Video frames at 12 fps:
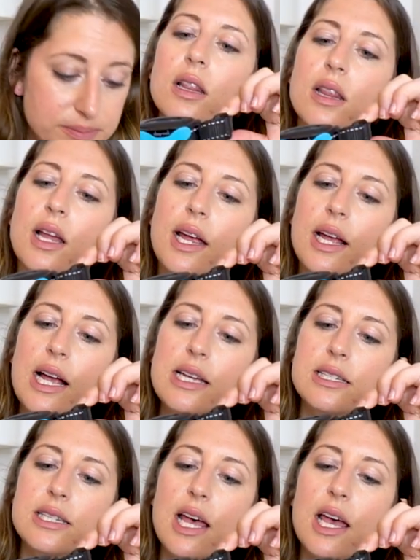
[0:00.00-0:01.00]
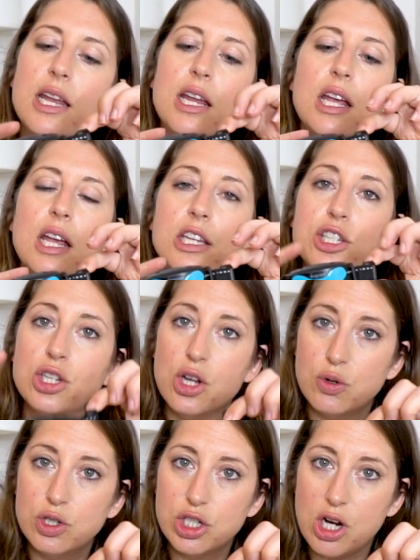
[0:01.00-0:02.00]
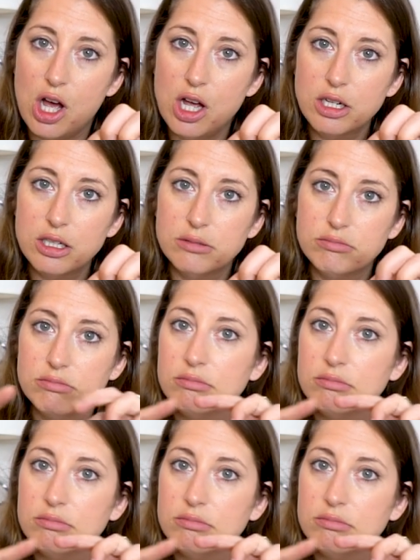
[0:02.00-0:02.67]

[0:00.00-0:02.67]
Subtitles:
Like I said, it's no shock.